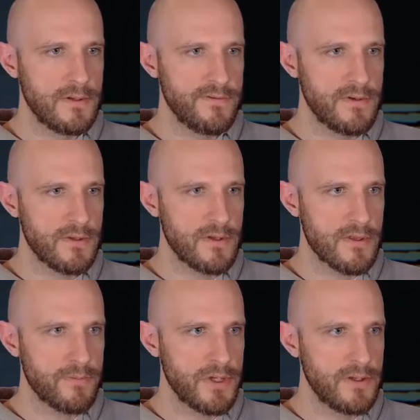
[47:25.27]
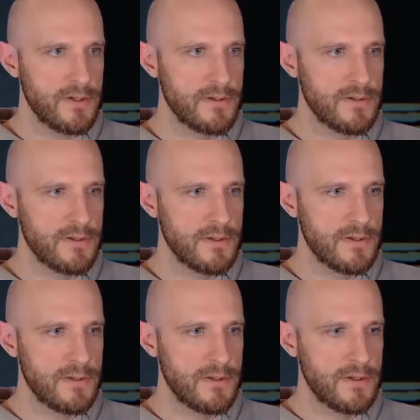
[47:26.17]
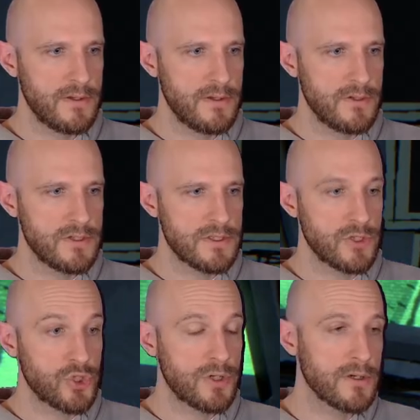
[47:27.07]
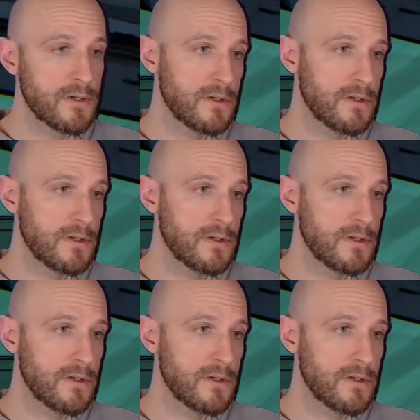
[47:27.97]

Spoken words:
better things appeared. The trunk.